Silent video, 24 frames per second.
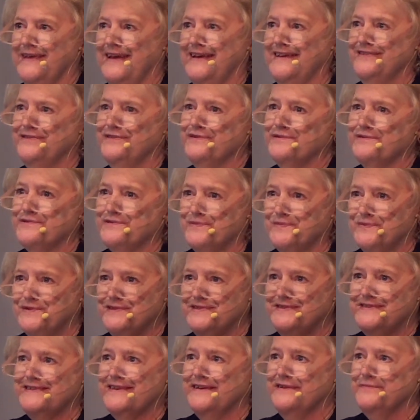And those
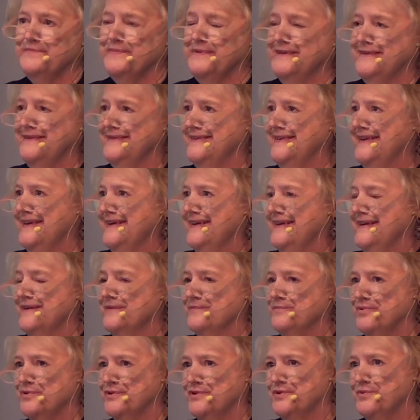words have been
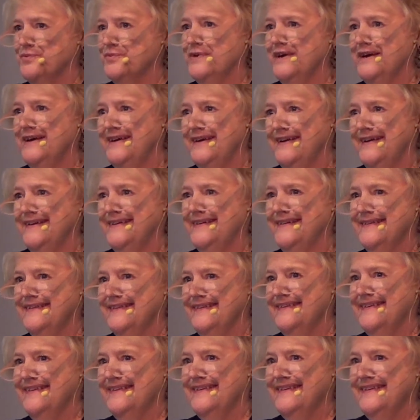put away.
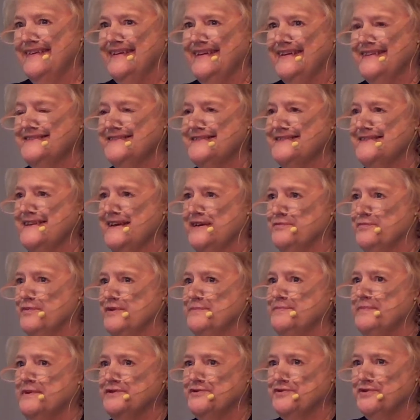Instead,
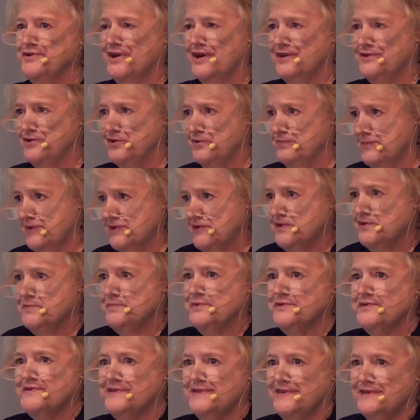we've been taught, you're
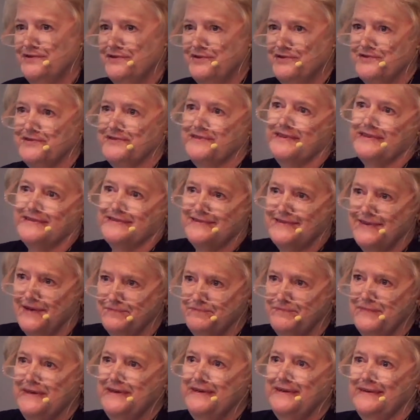miserable sinners,
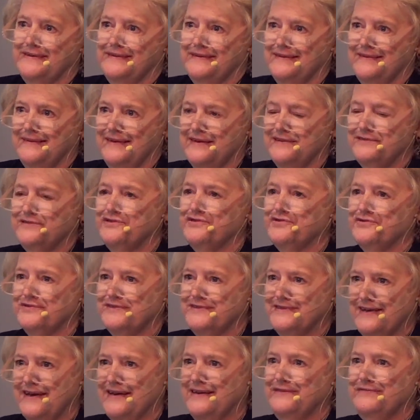accept me as your
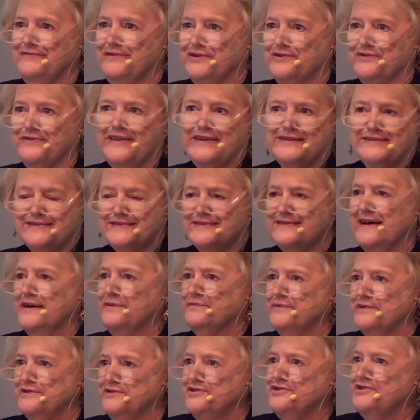Savior. That's
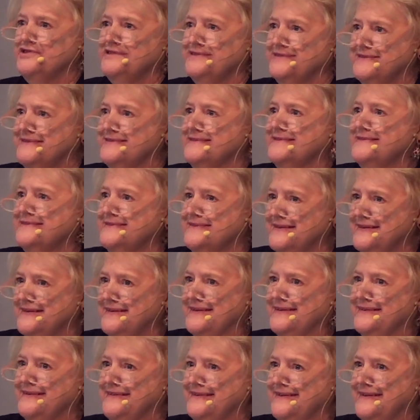not what Jesus said.
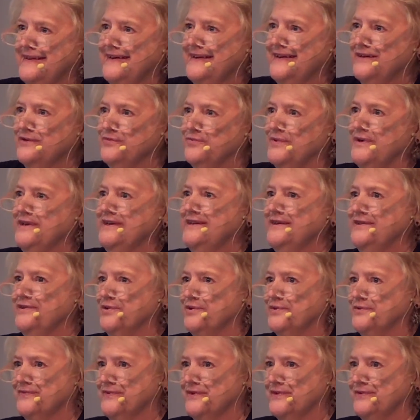Read it
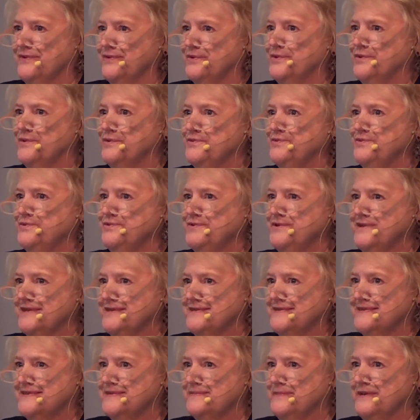over, the whole New
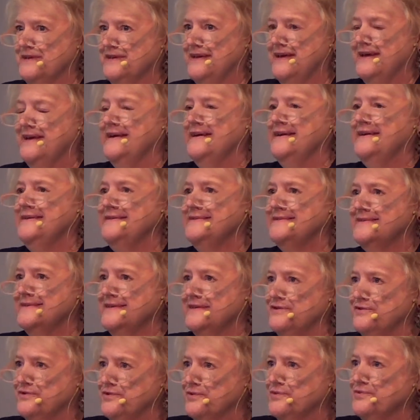Testament. He
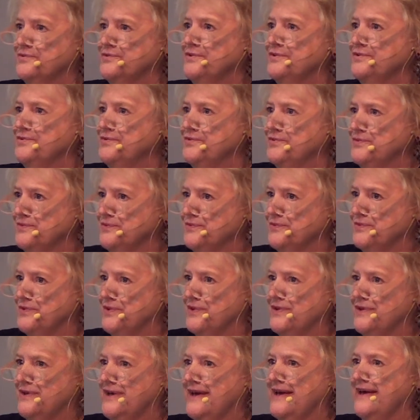said, know the
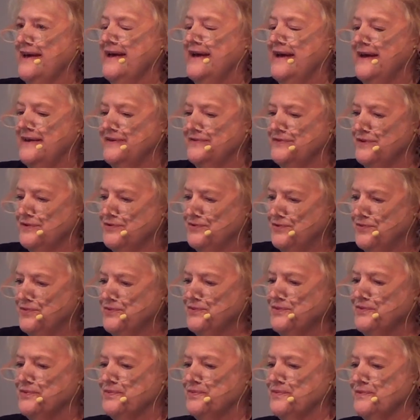truth, and the
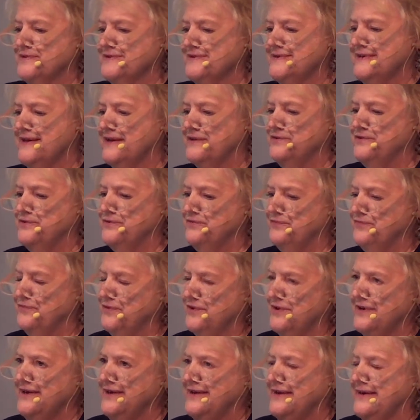truth will set you free.